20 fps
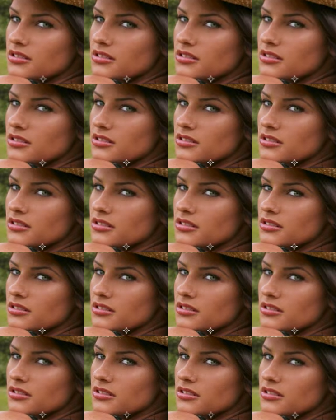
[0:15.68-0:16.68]

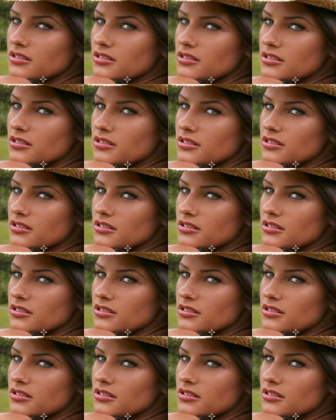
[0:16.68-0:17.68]

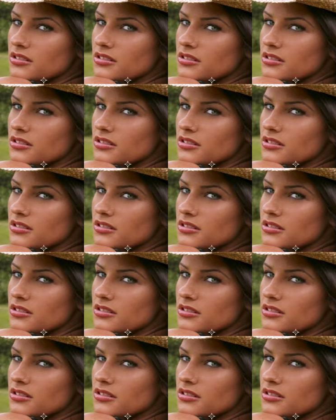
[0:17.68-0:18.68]

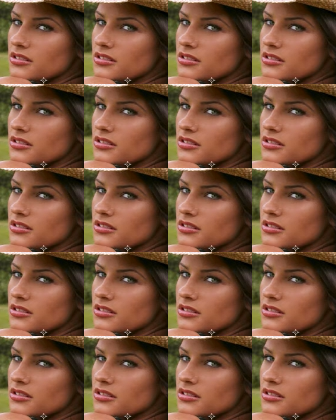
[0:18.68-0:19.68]

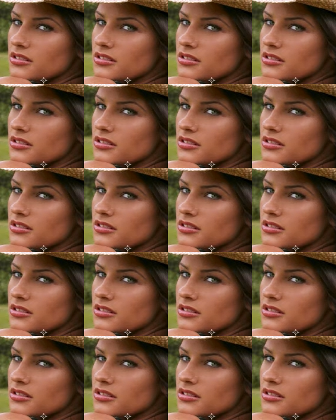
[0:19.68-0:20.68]

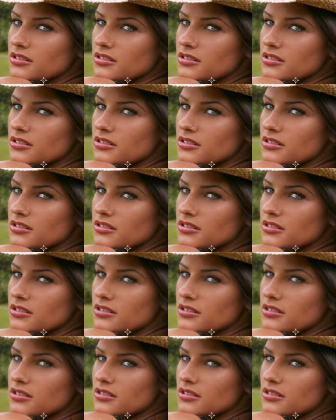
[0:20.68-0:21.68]

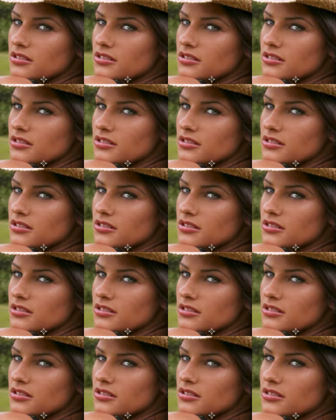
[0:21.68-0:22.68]

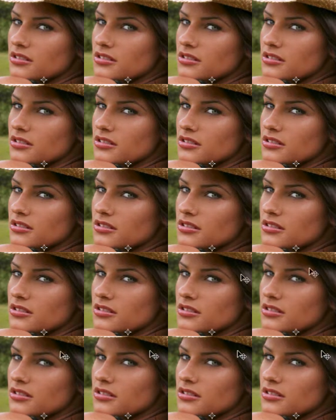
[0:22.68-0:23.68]
(no lip movement)